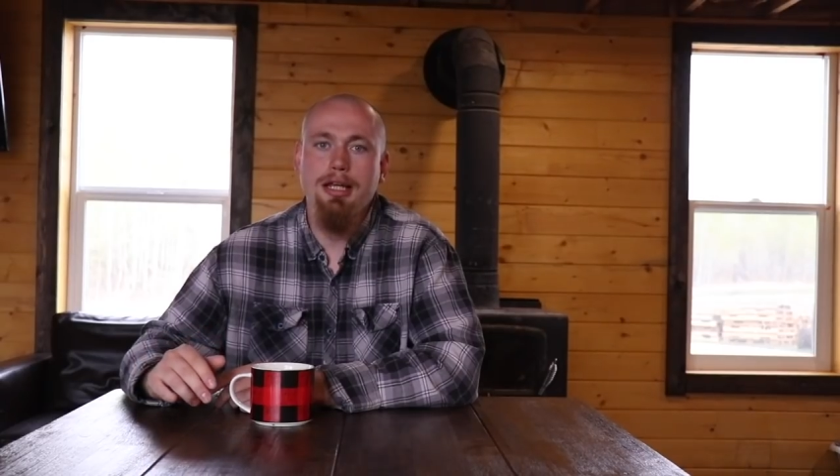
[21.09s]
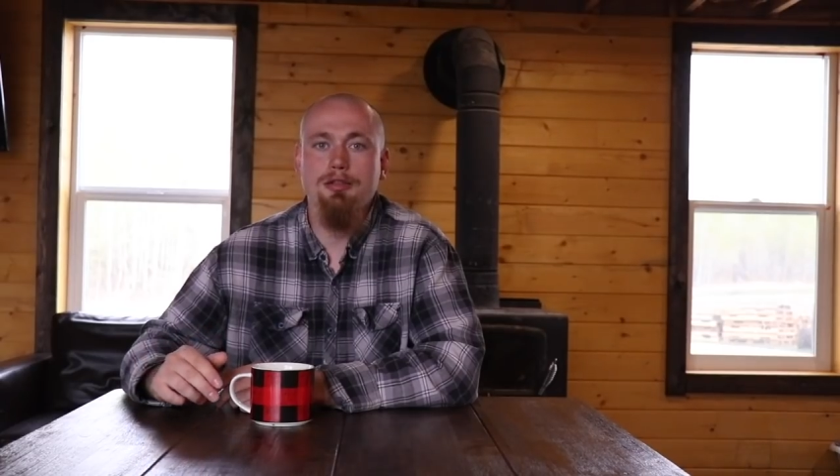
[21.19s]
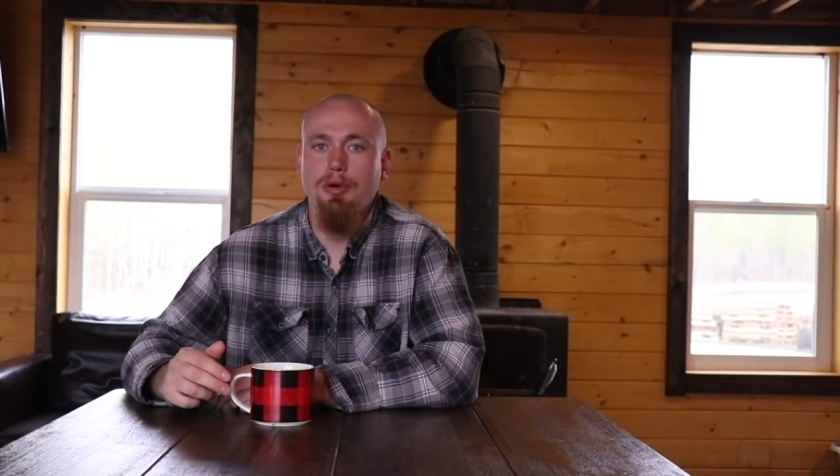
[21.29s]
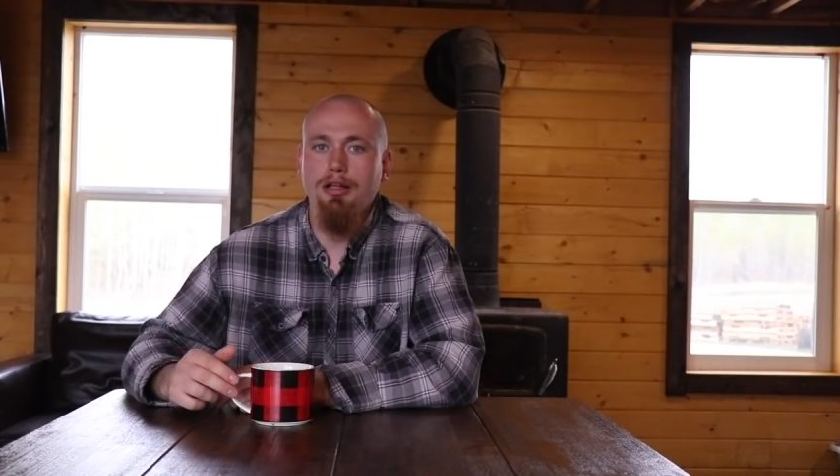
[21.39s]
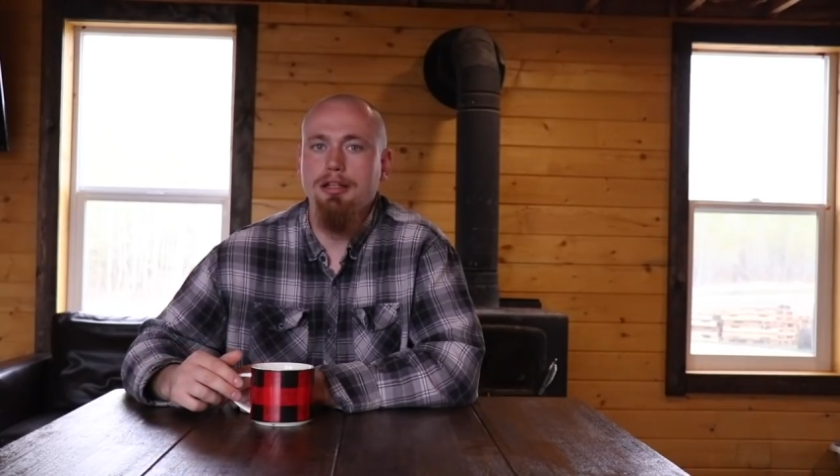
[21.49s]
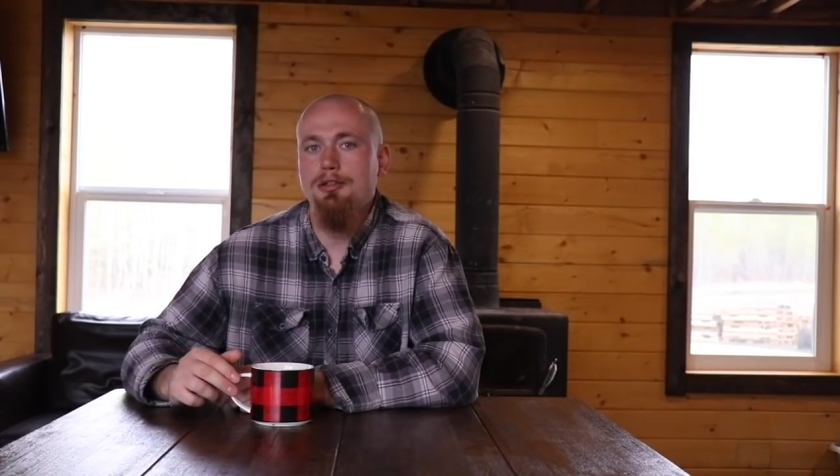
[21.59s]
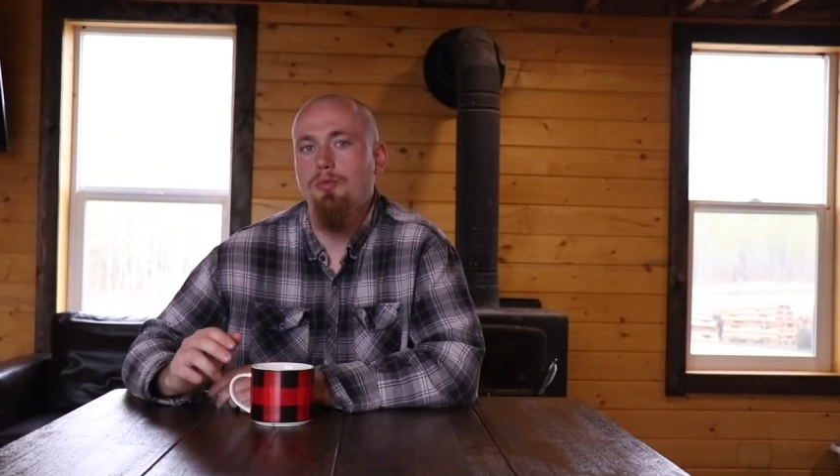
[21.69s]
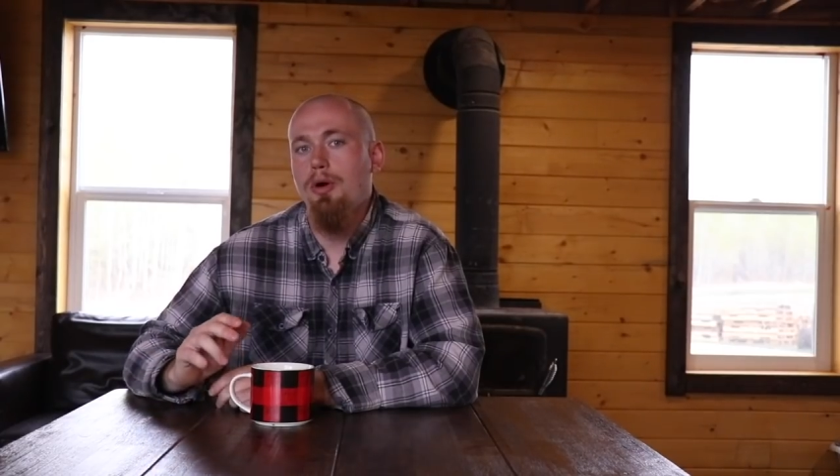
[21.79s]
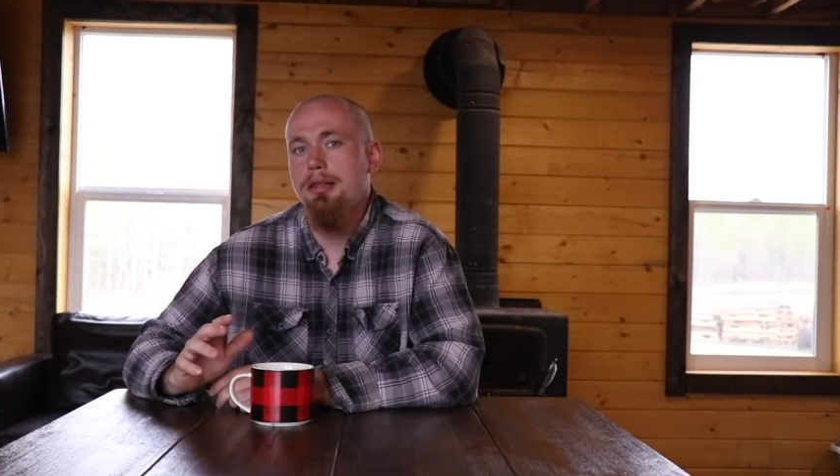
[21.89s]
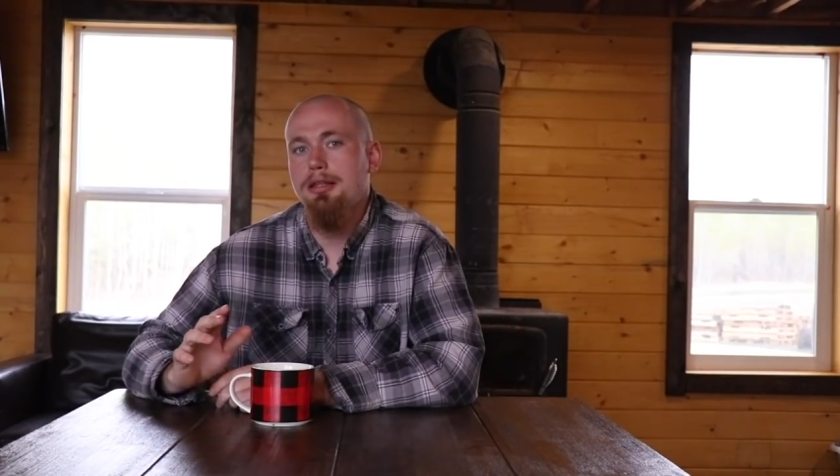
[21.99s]
as well as
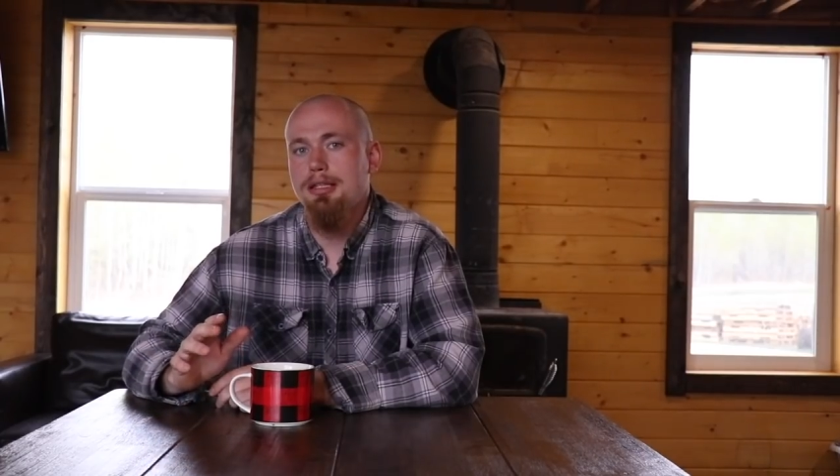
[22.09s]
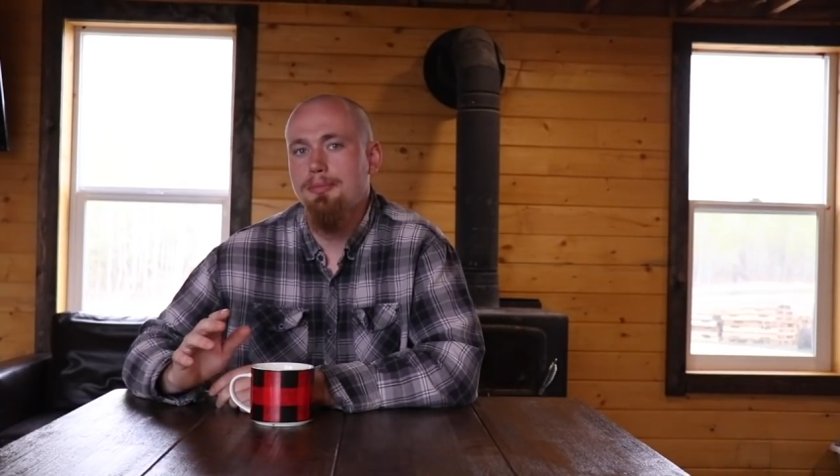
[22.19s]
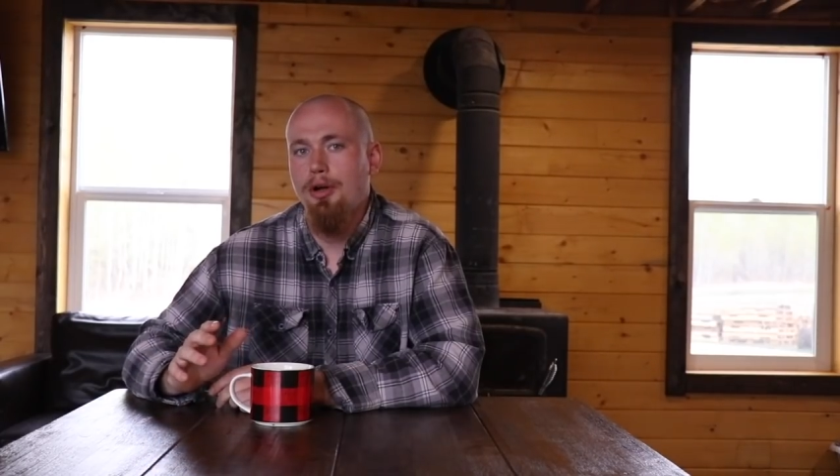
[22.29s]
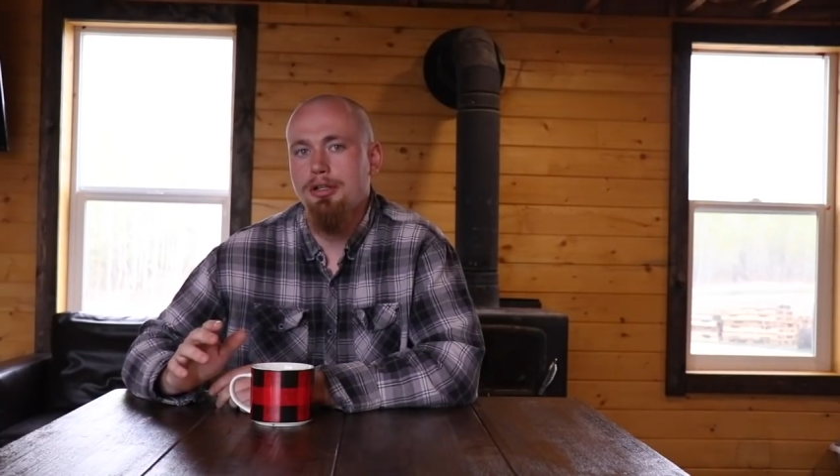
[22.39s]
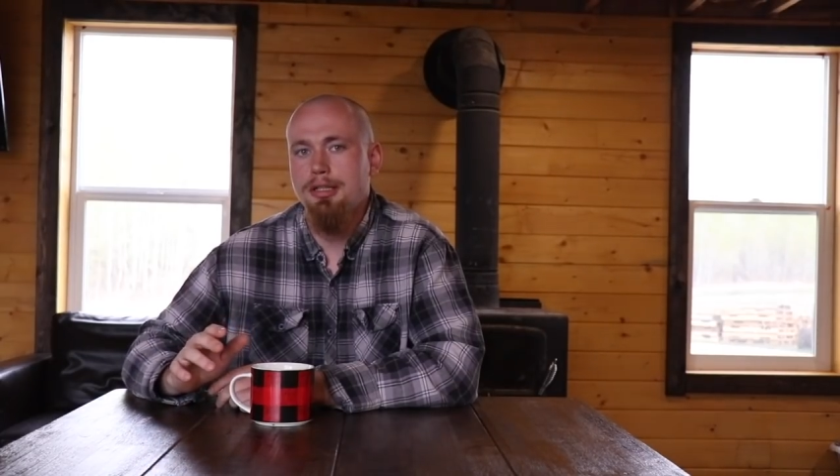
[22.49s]
what the small